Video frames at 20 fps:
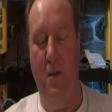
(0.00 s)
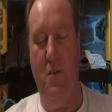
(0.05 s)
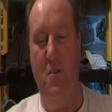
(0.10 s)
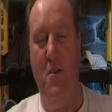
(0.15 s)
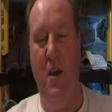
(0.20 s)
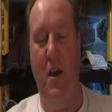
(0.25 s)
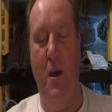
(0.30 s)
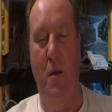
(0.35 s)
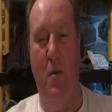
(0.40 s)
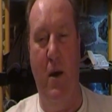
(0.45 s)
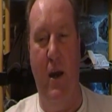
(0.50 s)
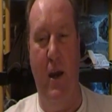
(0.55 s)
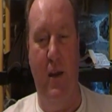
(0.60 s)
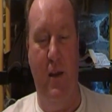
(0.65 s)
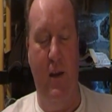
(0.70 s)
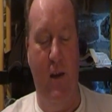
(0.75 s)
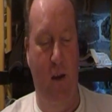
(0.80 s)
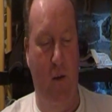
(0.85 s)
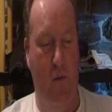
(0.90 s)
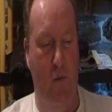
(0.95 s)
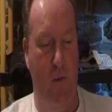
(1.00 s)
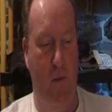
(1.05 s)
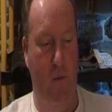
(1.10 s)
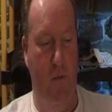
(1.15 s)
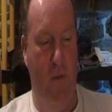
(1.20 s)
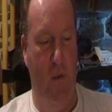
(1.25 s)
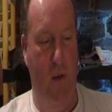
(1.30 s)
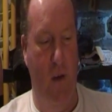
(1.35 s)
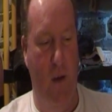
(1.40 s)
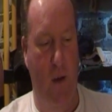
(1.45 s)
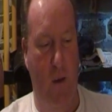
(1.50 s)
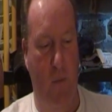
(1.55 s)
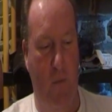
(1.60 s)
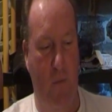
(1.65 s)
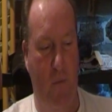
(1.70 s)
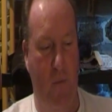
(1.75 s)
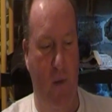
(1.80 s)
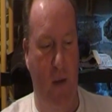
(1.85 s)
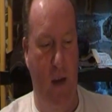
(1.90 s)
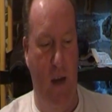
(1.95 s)
turbine out of a
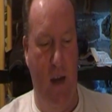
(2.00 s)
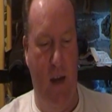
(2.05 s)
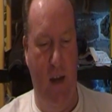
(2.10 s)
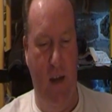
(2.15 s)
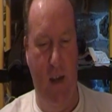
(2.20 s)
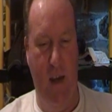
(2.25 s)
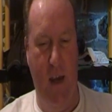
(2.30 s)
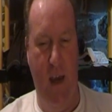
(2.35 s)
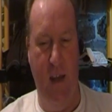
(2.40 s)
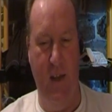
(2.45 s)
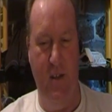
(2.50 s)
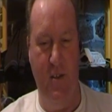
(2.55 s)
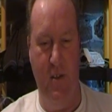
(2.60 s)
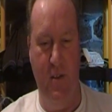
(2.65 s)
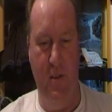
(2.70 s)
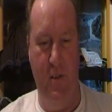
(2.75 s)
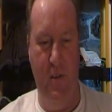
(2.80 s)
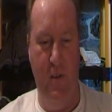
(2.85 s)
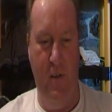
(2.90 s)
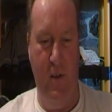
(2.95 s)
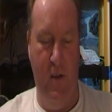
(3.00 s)
Harrier engine,